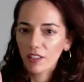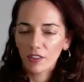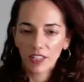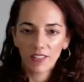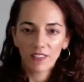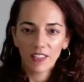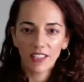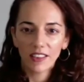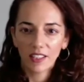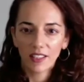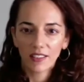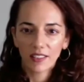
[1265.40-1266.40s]
you're even
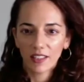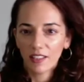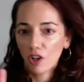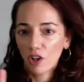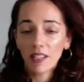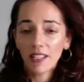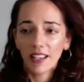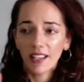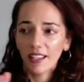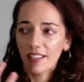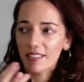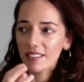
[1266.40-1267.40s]
in the in Armenia,
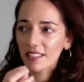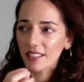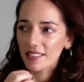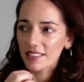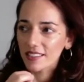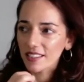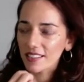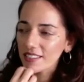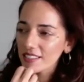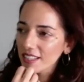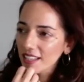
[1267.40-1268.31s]
it's it's this.